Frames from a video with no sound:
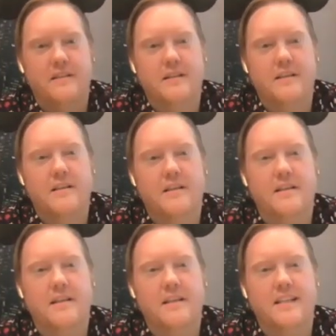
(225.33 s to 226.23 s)

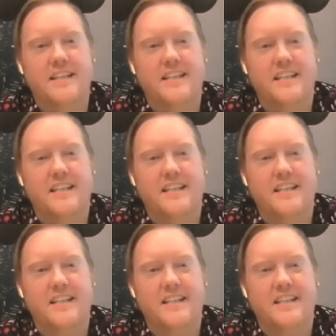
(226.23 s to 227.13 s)

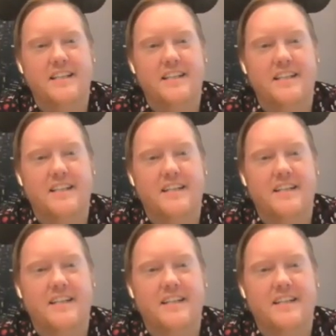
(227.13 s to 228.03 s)

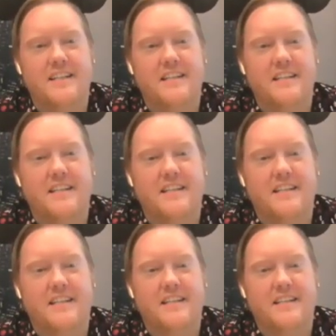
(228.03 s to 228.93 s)

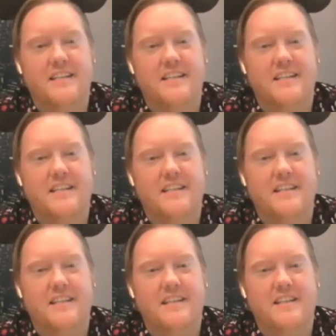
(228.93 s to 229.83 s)

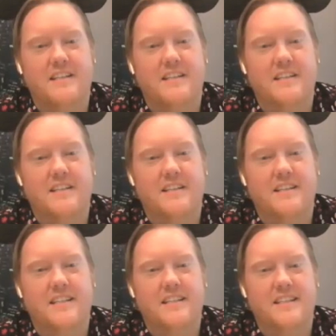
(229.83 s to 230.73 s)

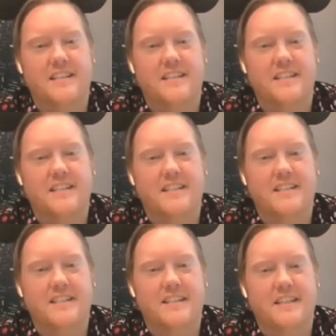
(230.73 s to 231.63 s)

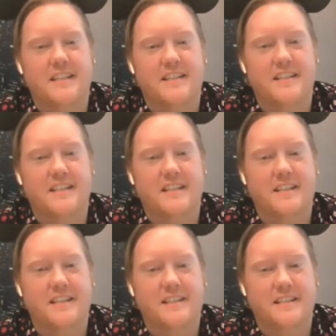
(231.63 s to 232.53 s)

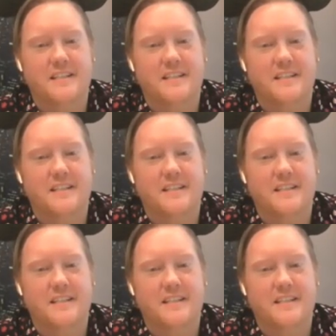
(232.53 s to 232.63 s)
(not speaking)